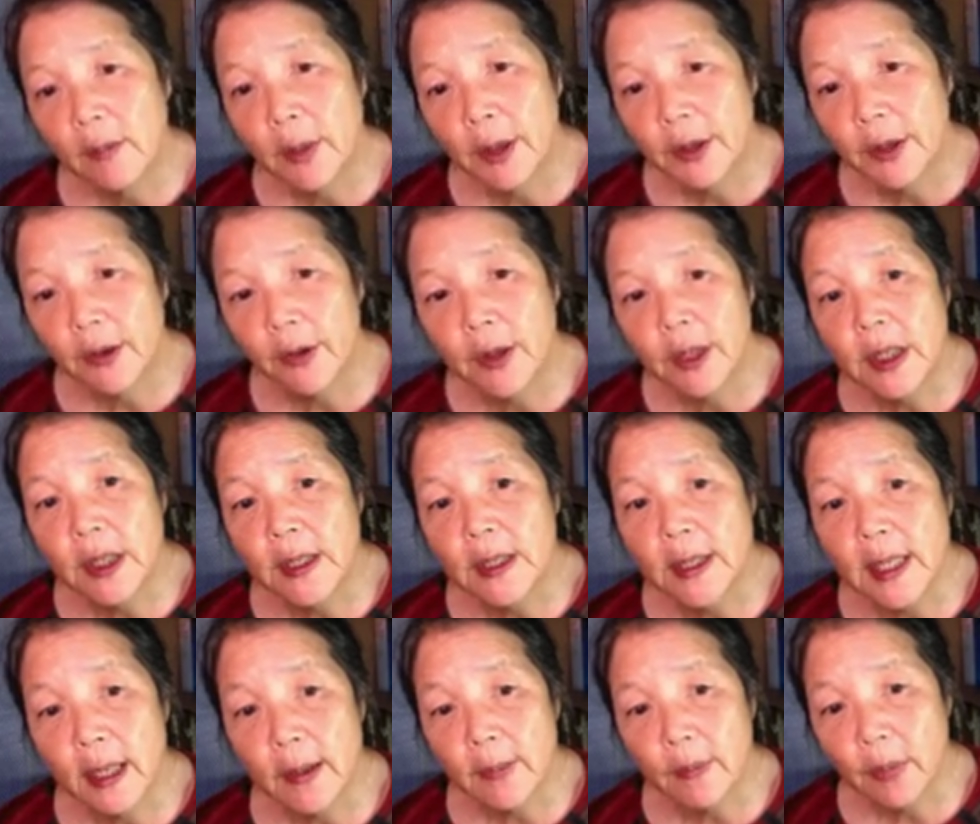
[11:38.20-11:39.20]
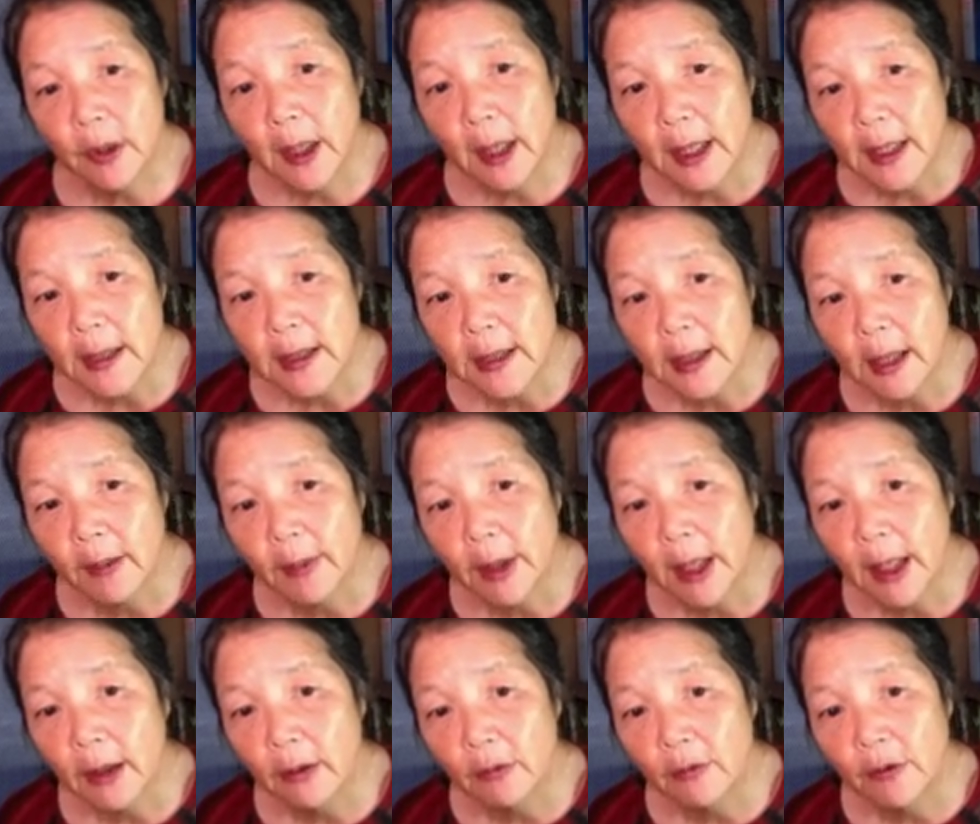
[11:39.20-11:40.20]
but they're in the same place, coming
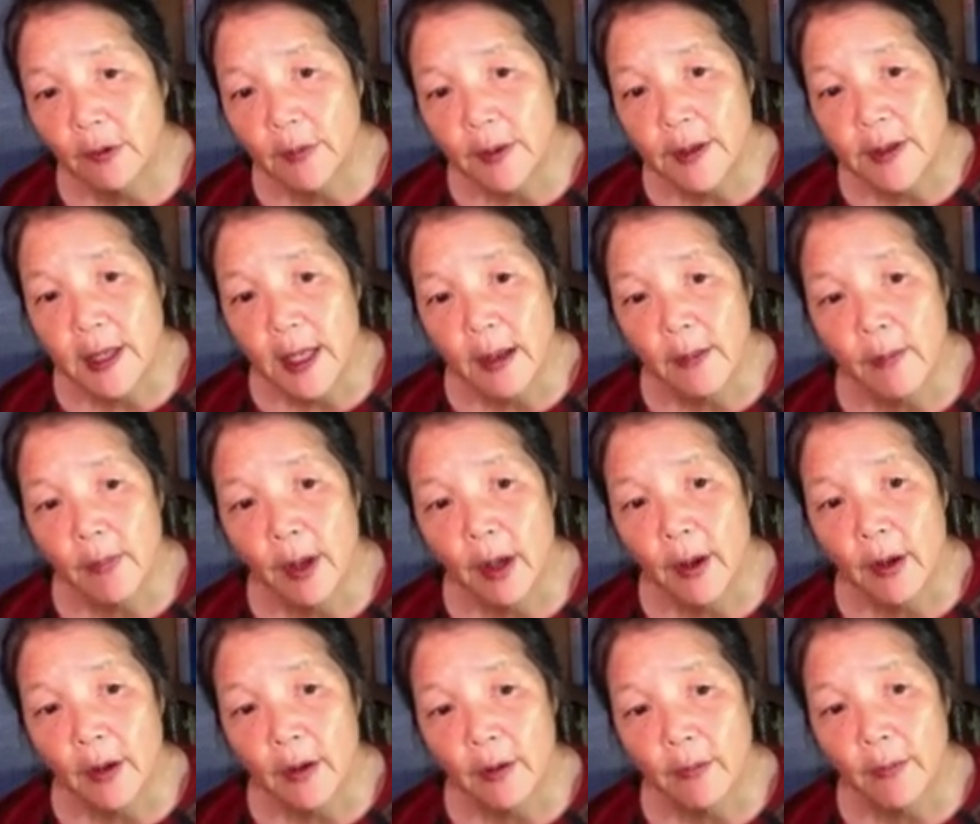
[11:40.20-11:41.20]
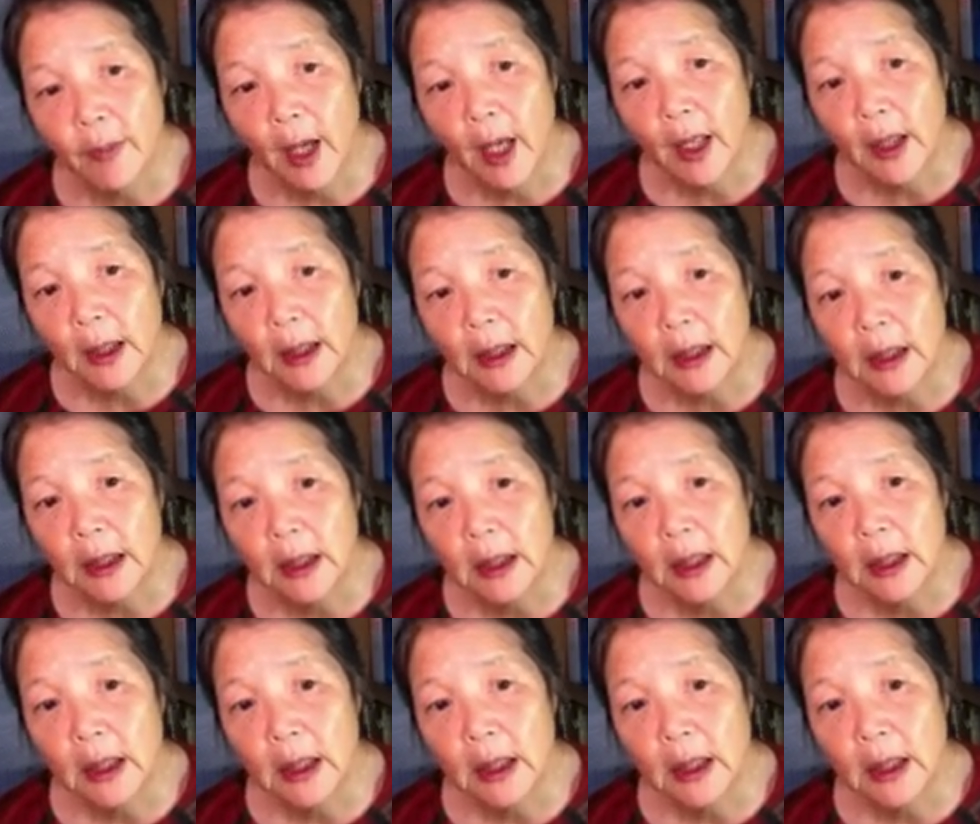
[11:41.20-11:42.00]
out from the same part of the body.